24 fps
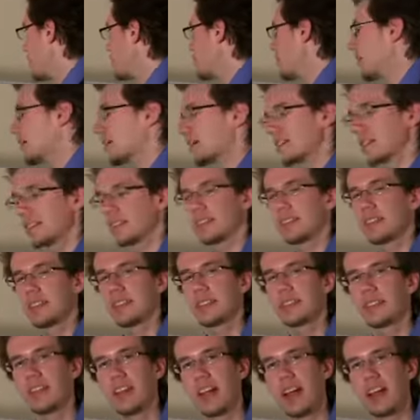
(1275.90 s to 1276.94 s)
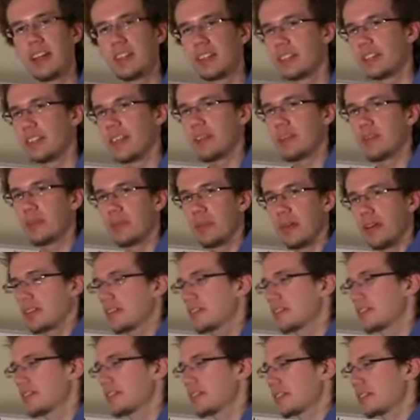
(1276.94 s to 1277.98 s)
Because I just haven't
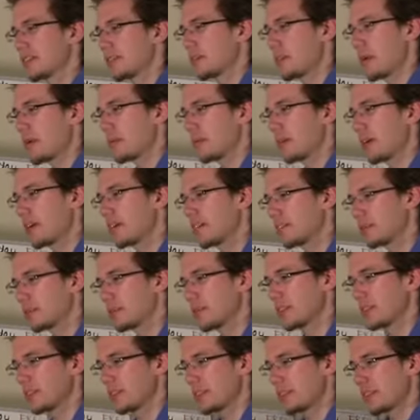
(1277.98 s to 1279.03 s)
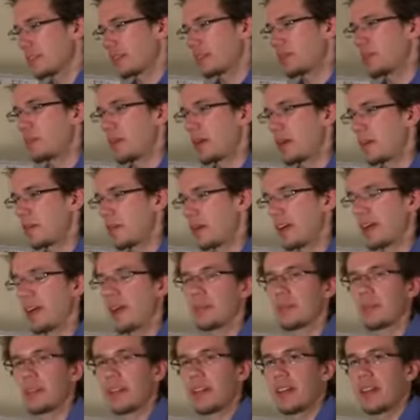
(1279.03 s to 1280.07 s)
bothered to memorize the ones that are way, way
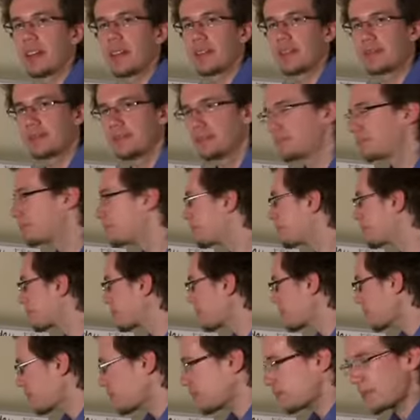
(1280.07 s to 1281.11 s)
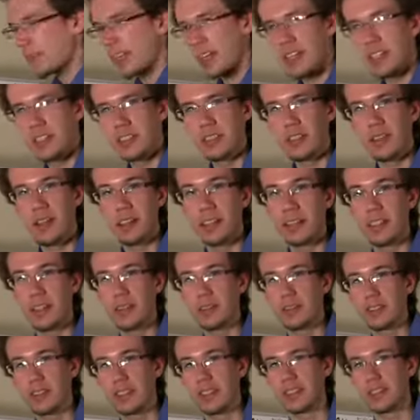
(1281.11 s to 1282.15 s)
up there. Because you hardly
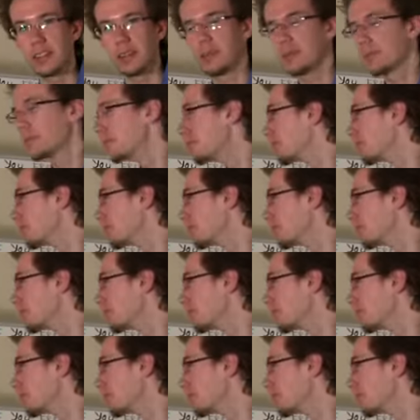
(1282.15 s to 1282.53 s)
ever see them.